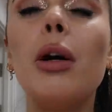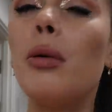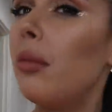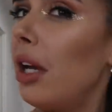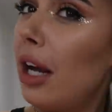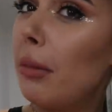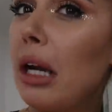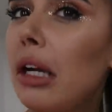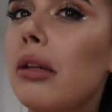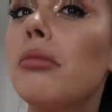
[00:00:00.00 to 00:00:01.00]
want my hair
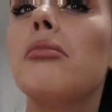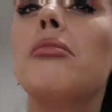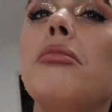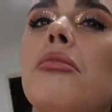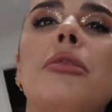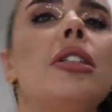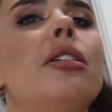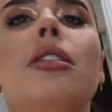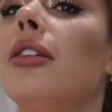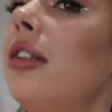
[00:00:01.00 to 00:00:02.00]
back.
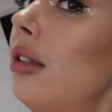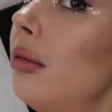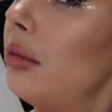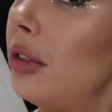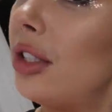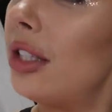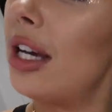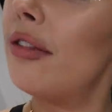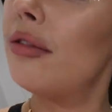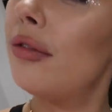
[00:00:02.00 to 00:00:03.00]
I'm gonna just
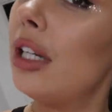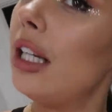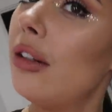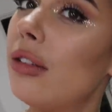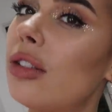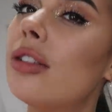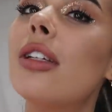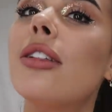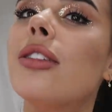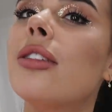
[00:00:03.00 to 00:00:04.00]
have really long
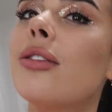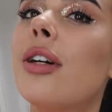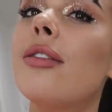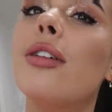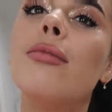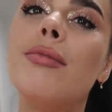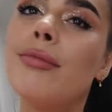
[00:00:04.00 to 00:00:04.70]
extensions forever.